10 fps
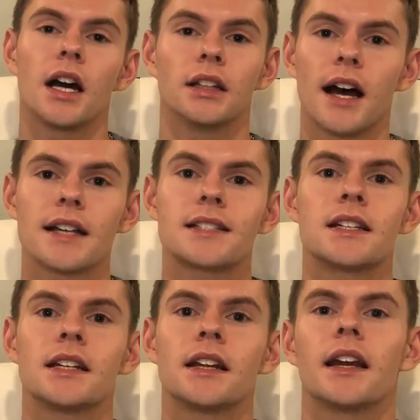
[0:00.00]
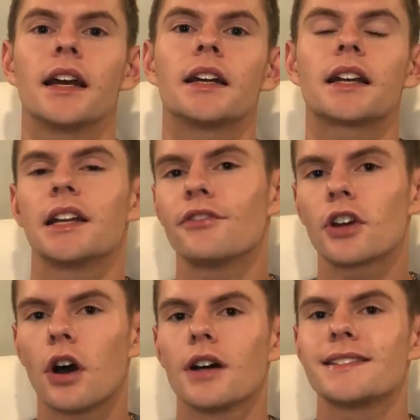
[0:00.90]
elastin, and can
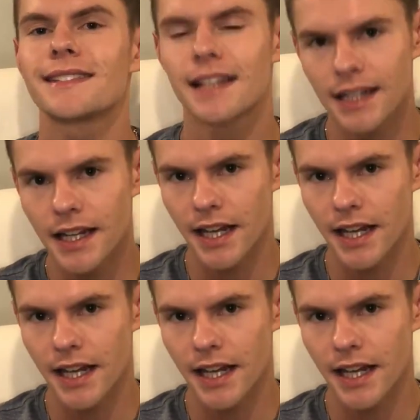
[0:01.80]
even cause skin